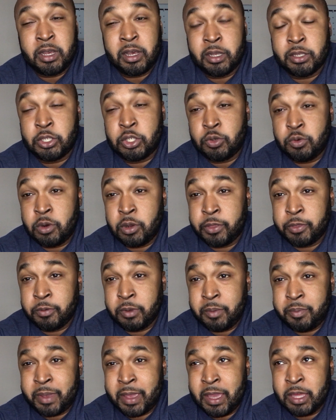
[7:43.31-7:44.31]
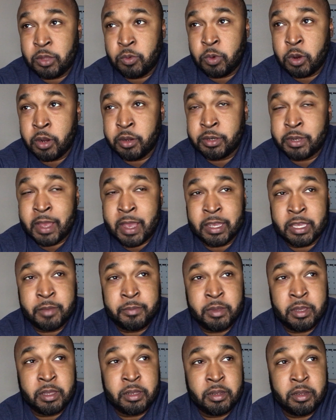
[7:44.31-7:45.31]
a 2 or 3 page Word
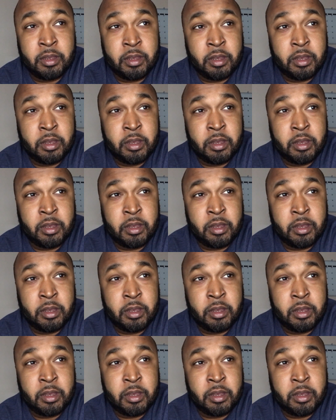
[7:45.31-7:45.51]
document,